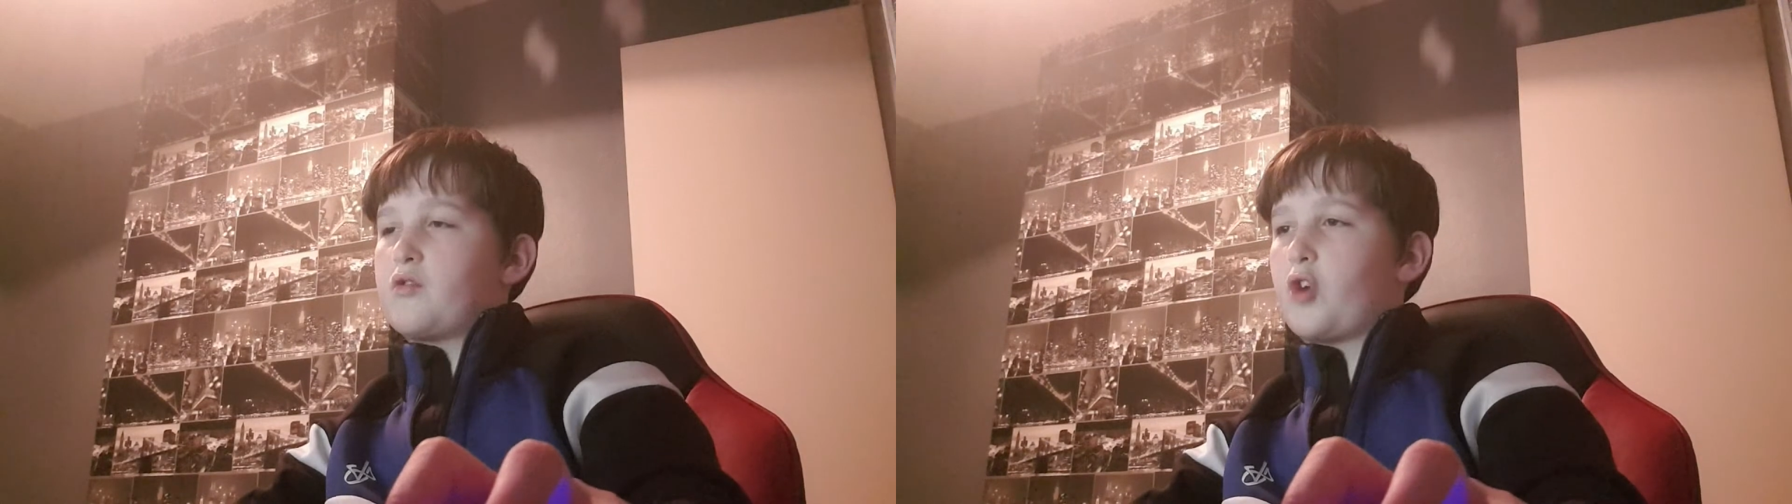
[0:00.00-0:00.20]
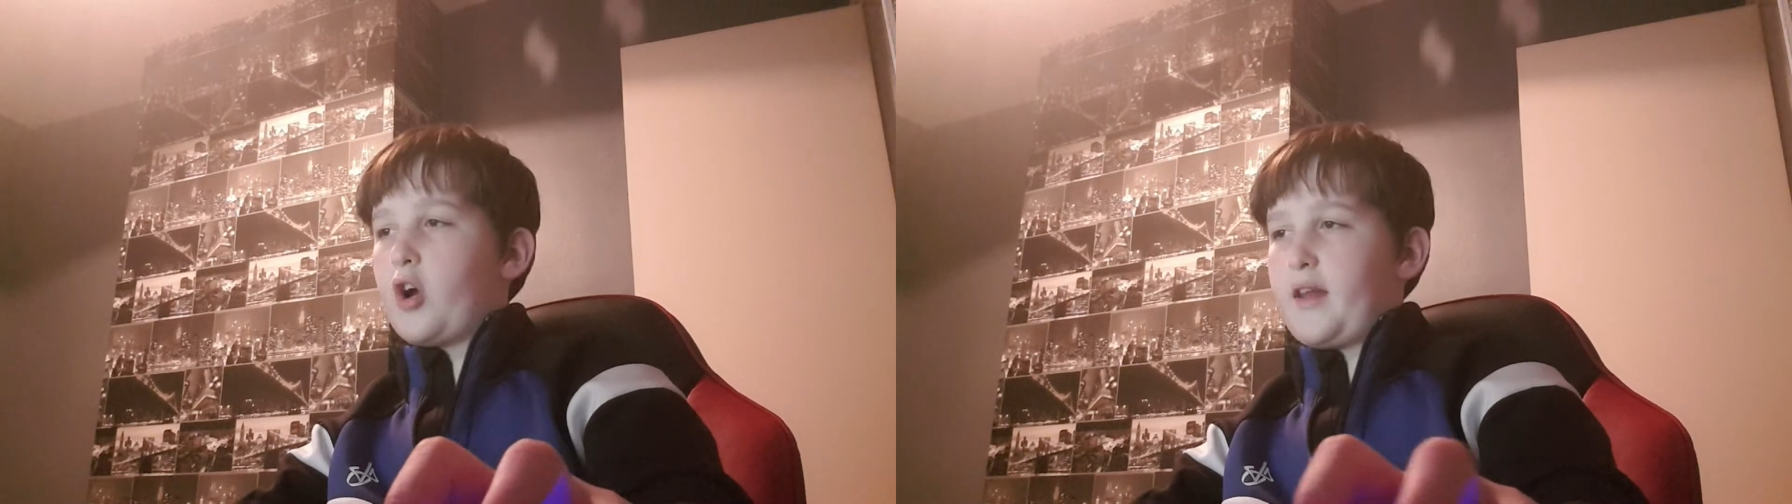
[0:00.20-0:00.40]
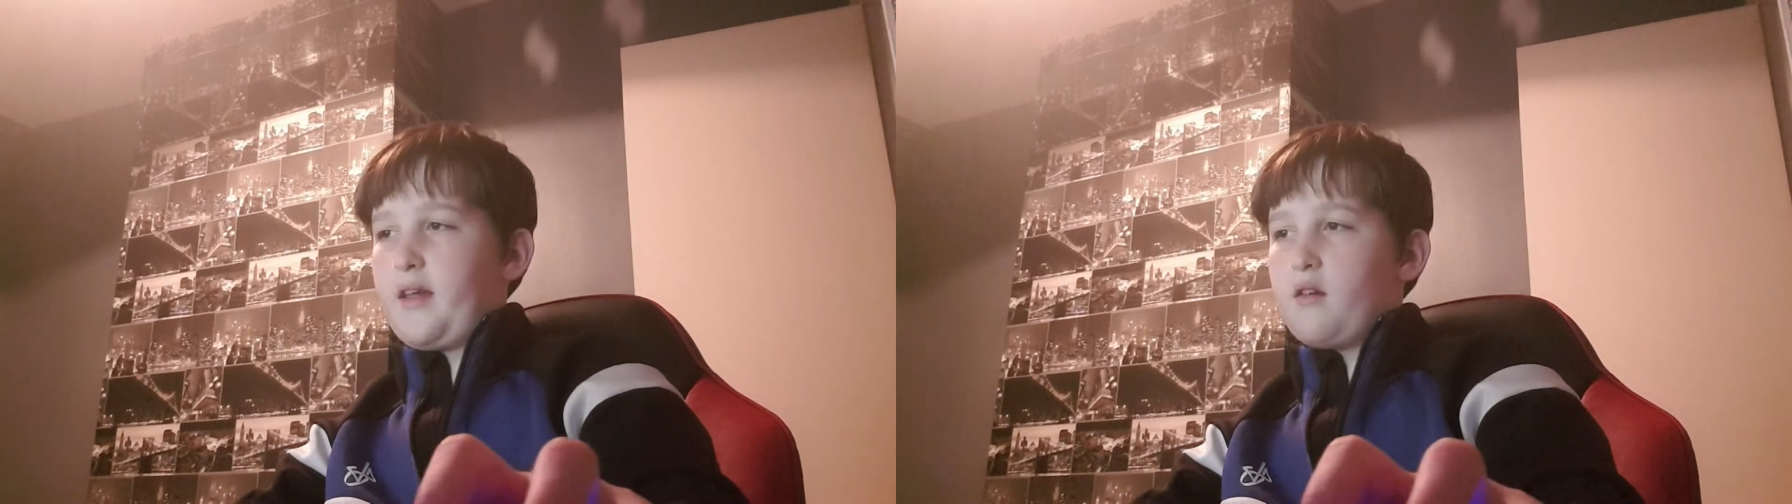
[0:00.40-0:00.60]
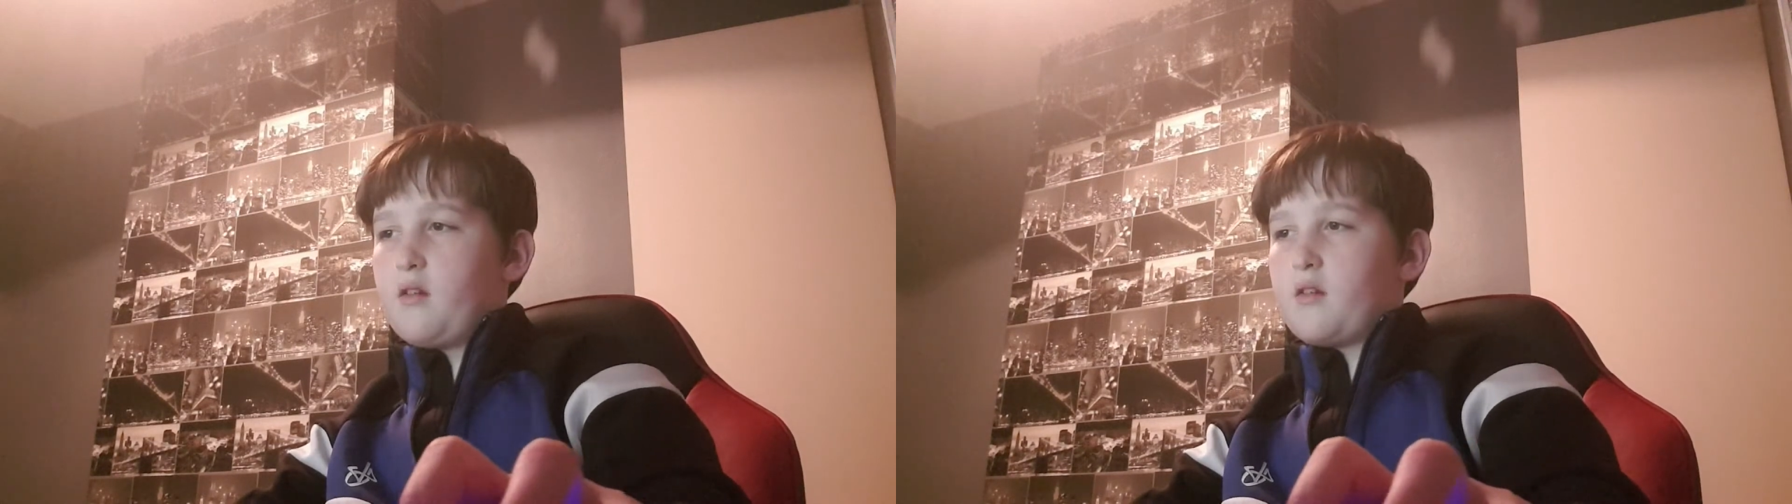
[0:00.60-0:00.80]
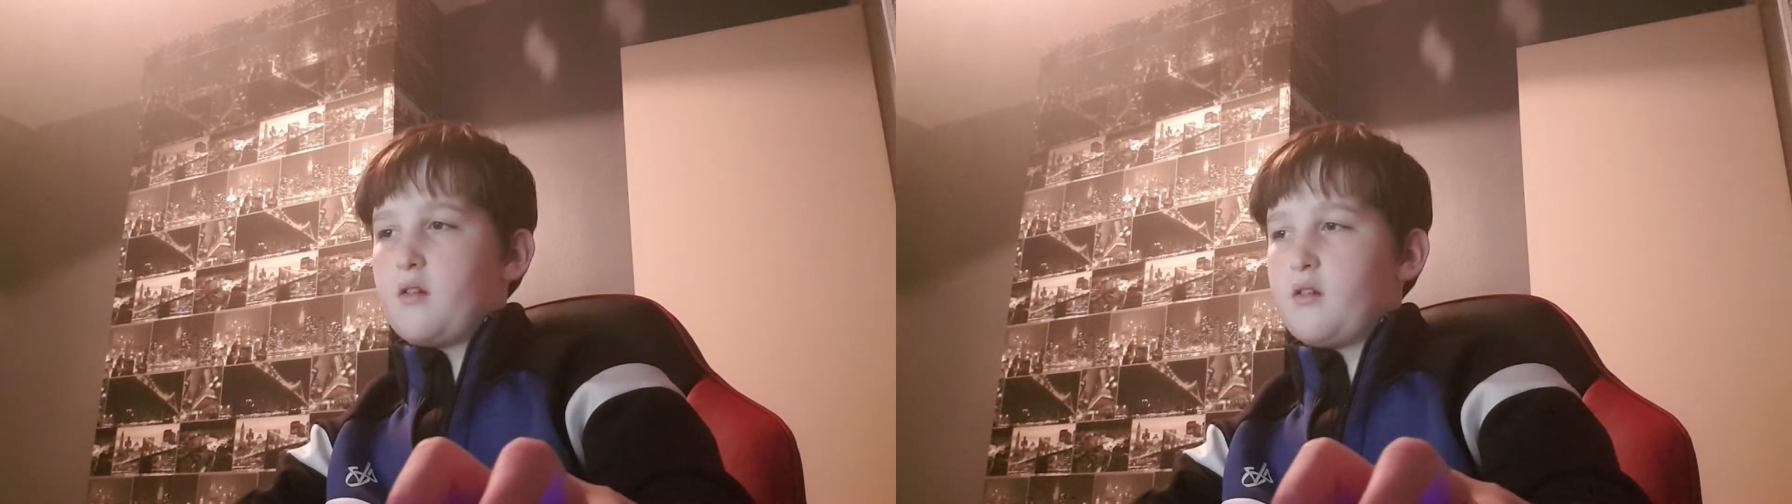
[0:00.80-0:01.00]
Darn it!
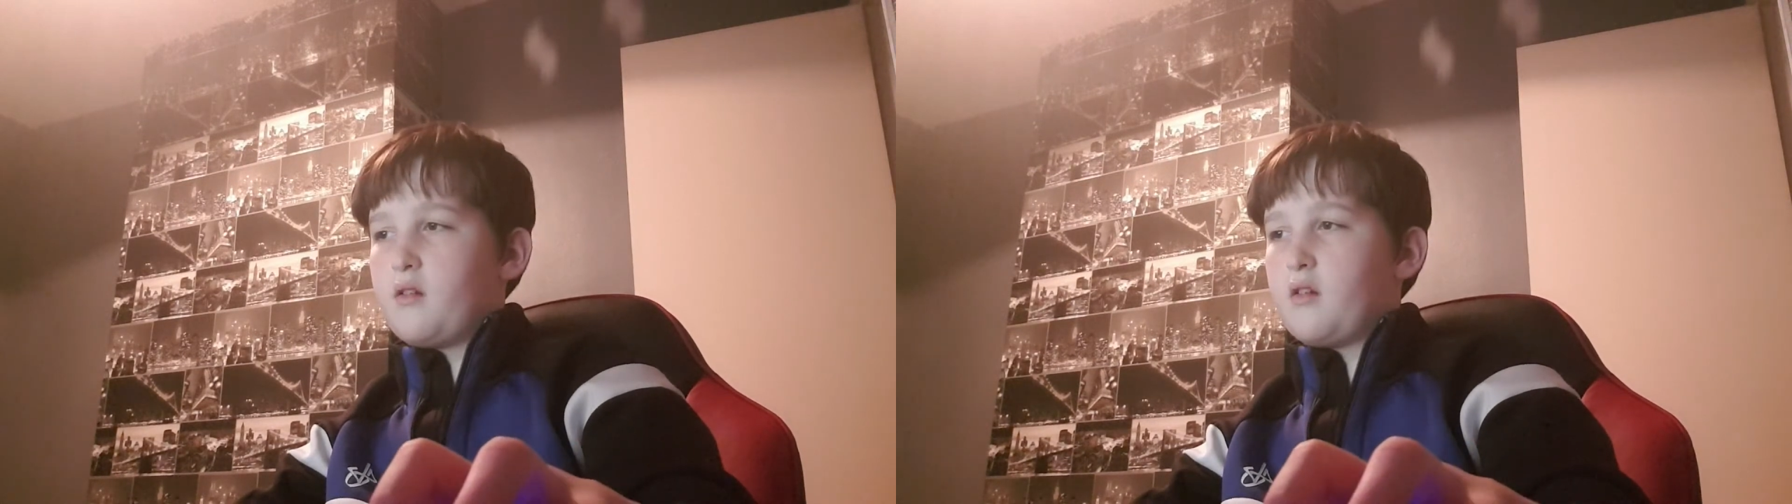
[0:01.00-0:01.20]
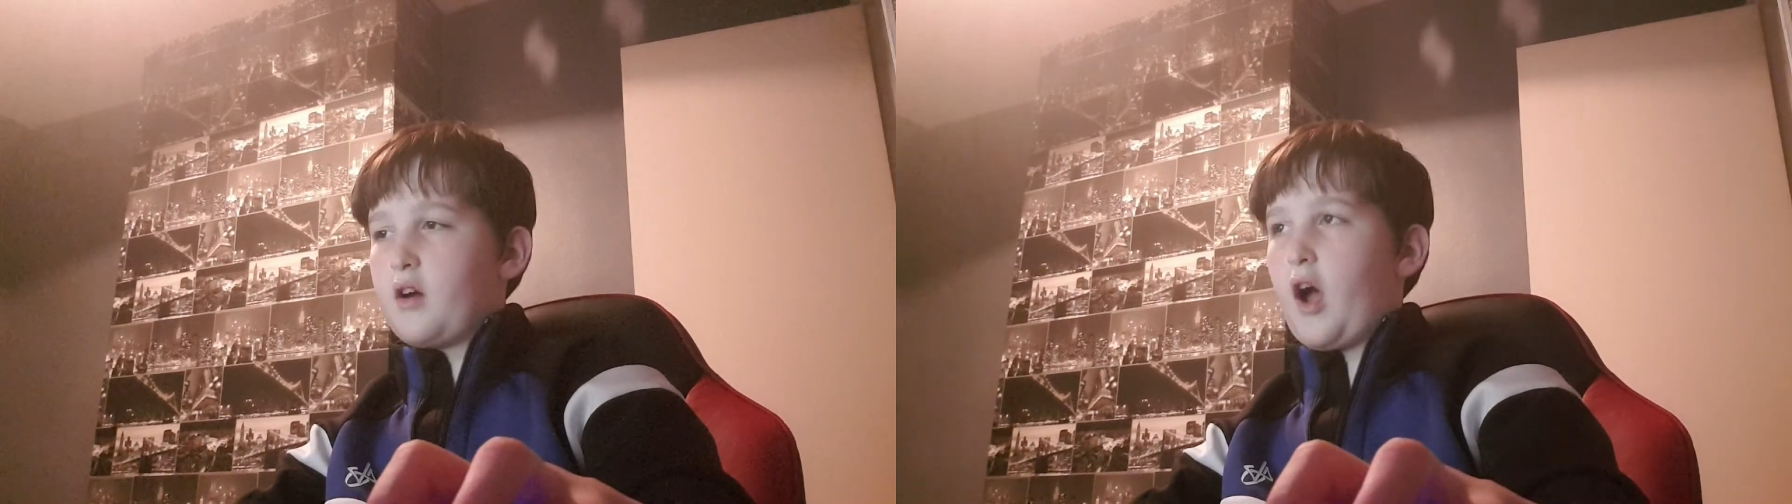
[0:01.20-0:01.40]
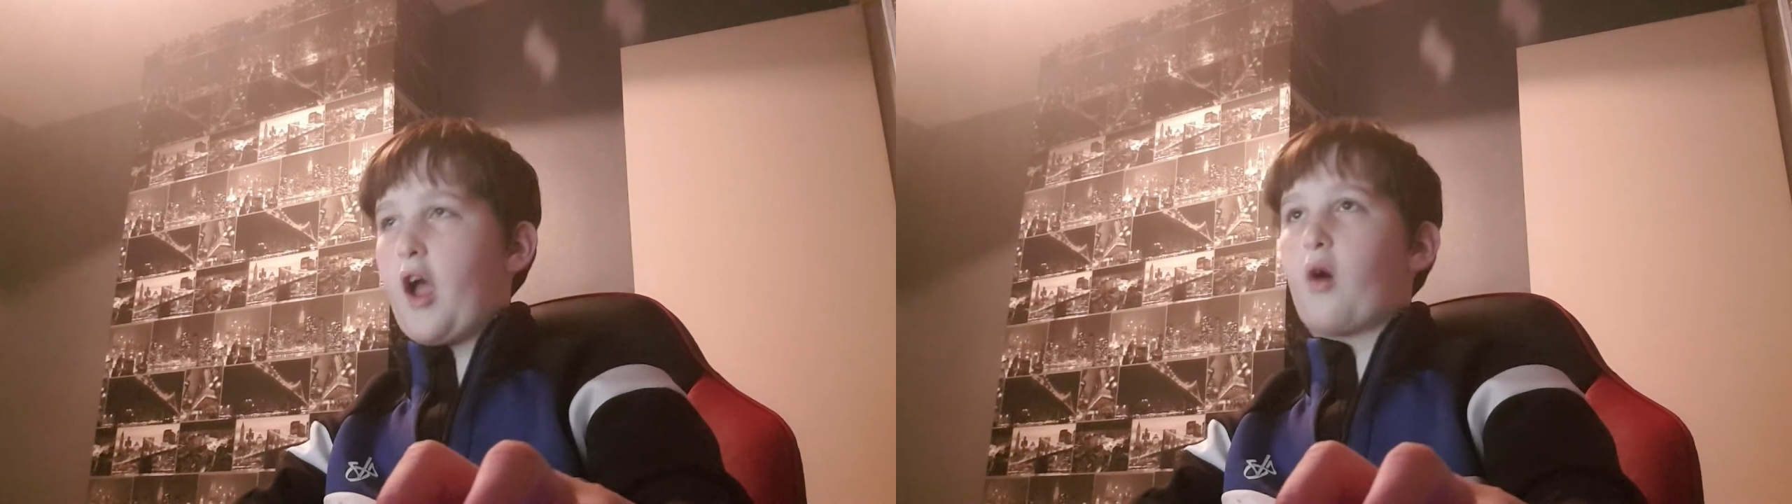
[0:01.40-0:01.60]
I